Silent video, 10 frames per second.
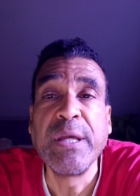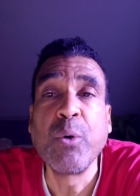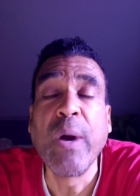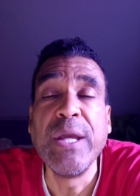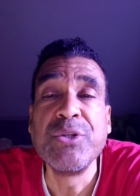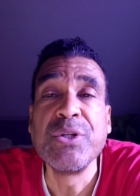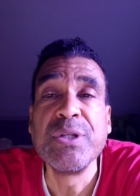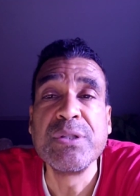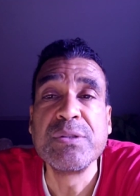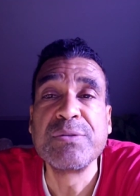
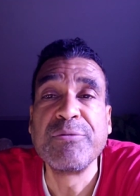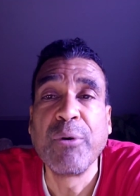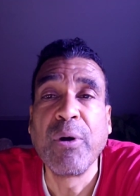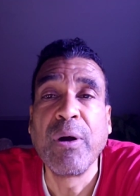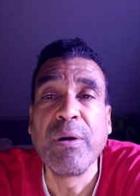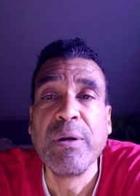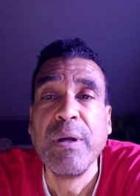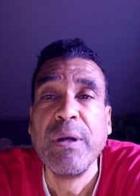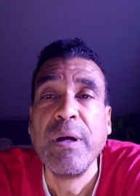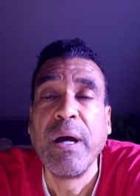equations for
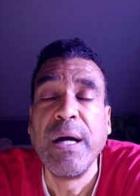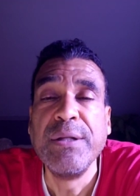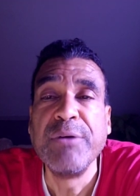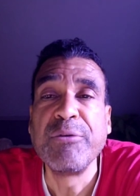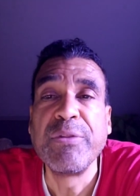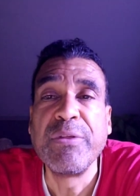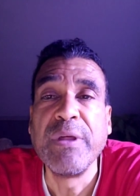uh, different